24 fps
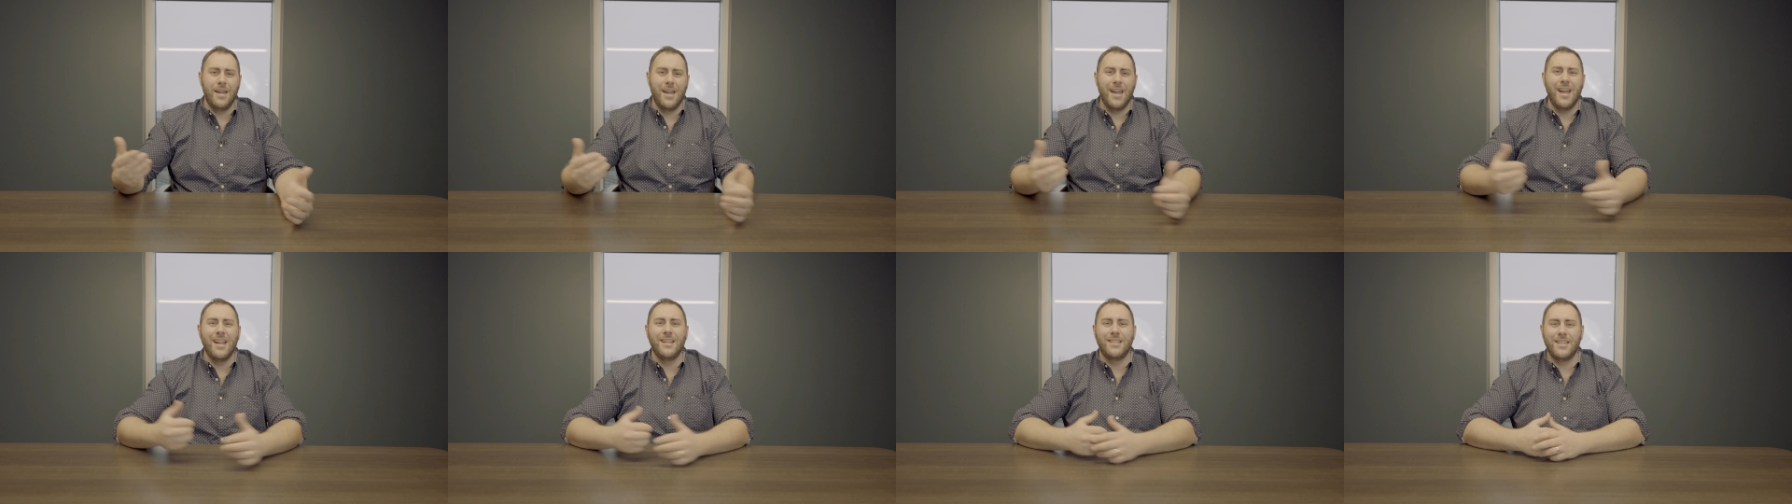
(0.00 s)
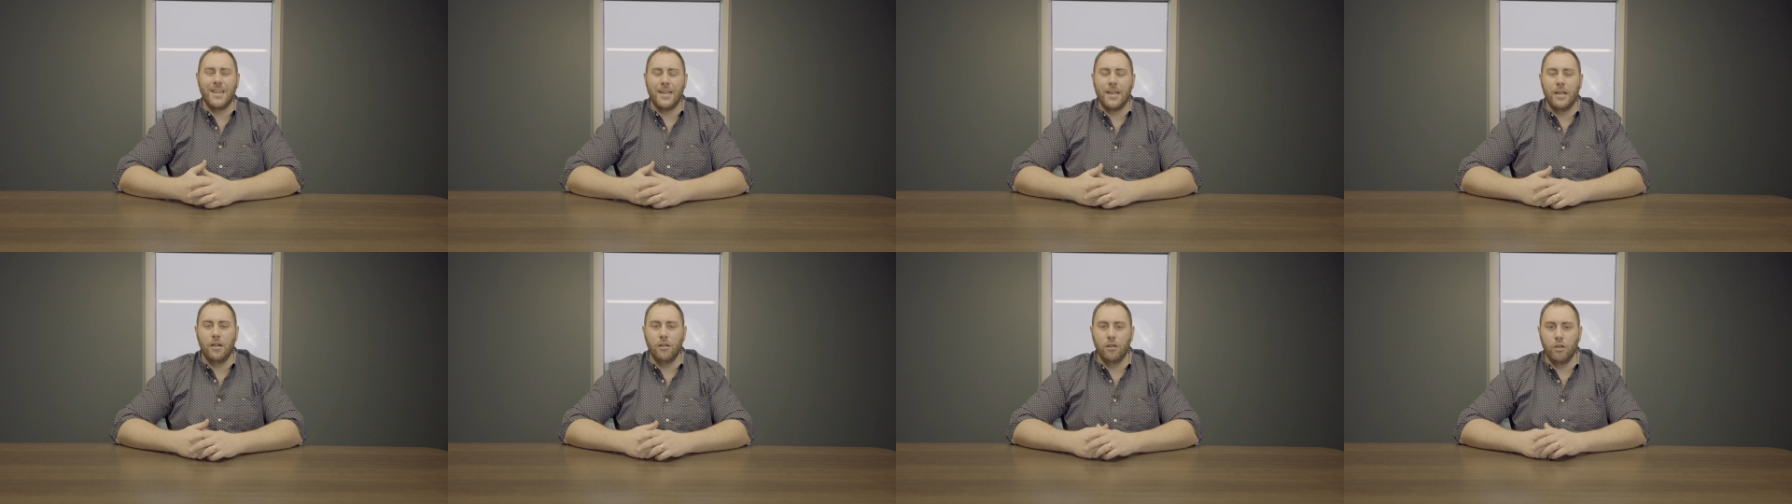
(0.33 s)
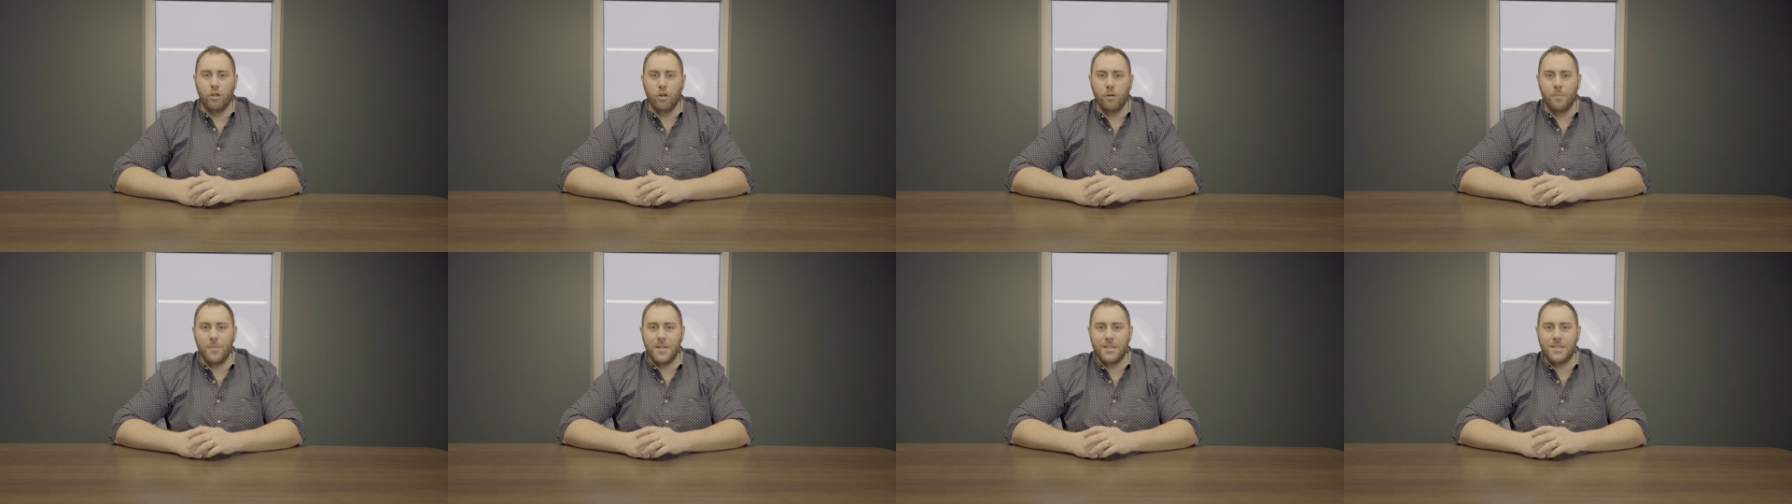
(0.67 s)
and digging a
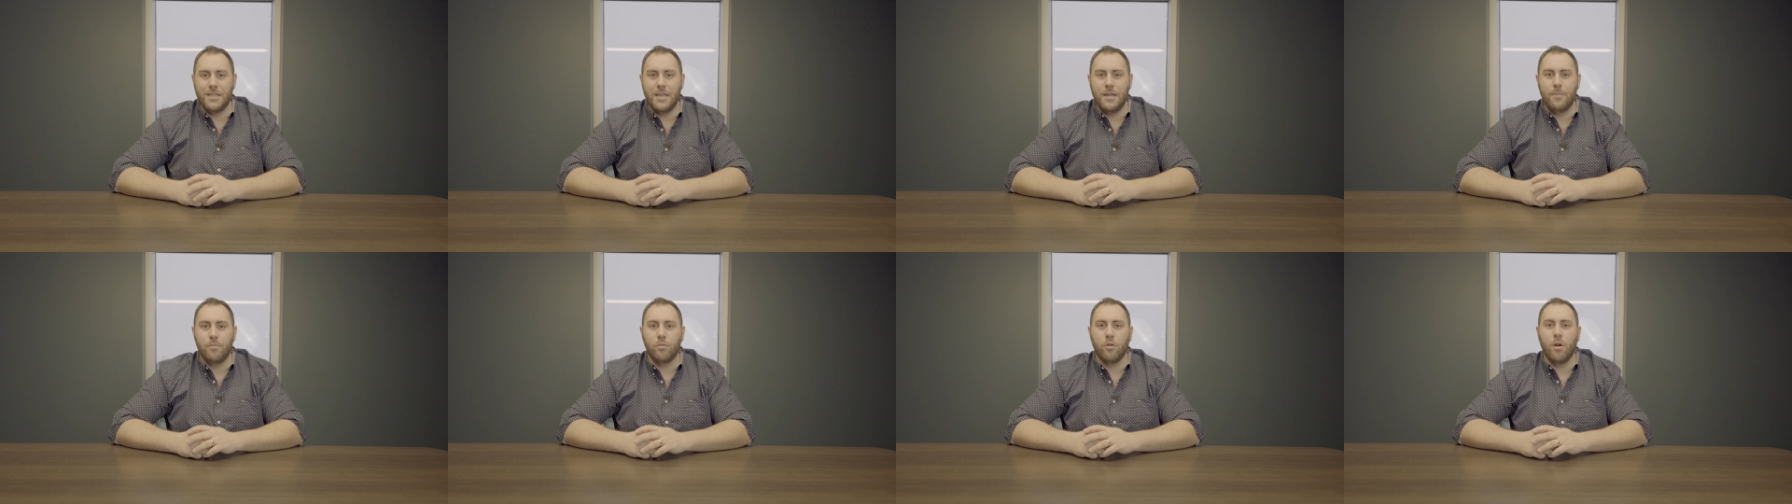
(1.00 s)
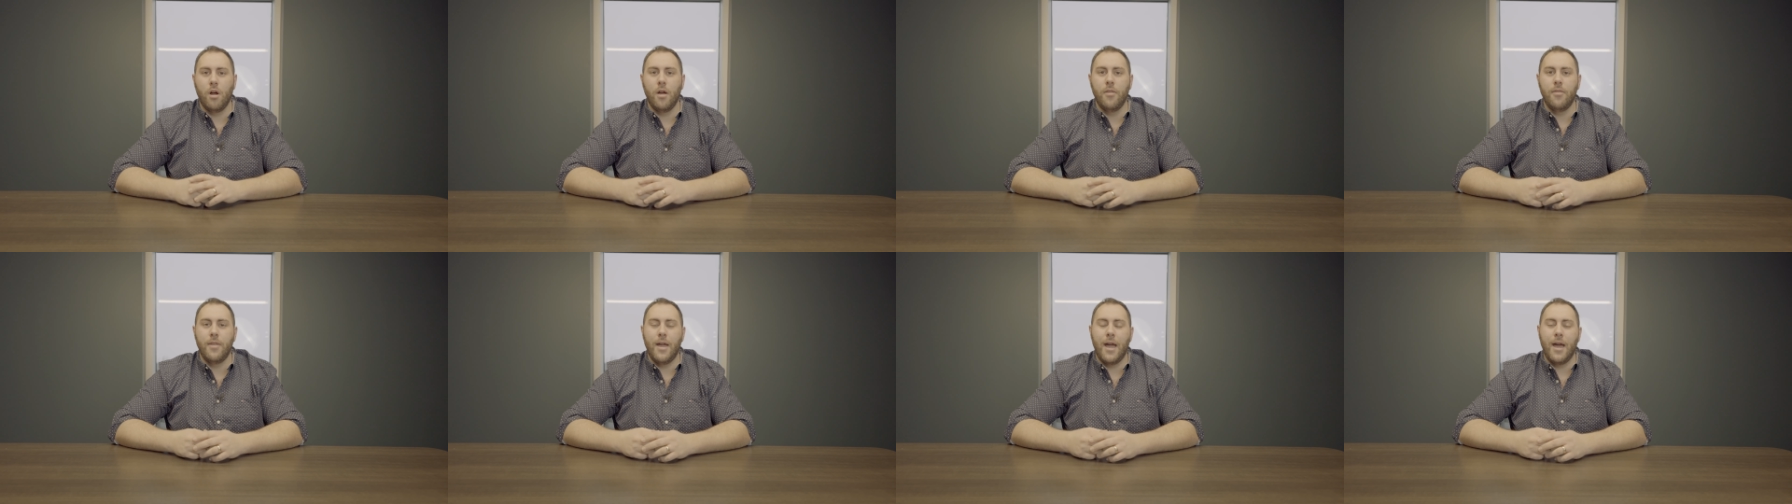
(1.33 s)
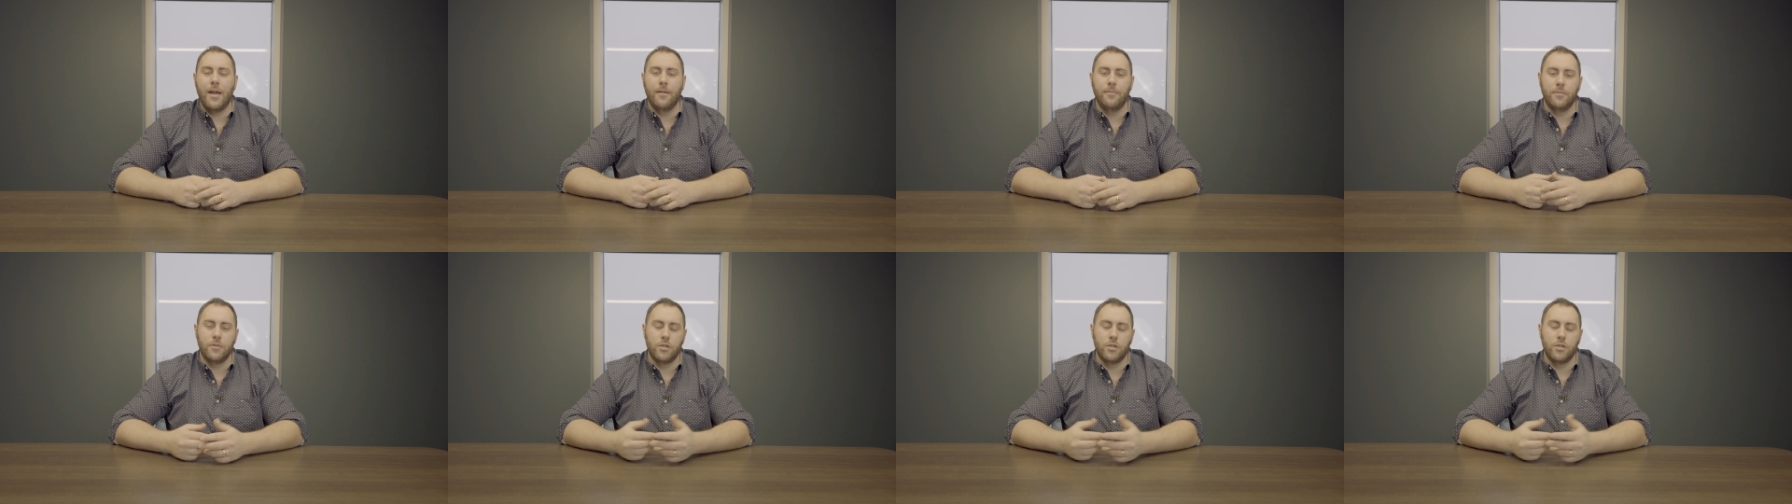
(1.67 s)
little bit deeper on that.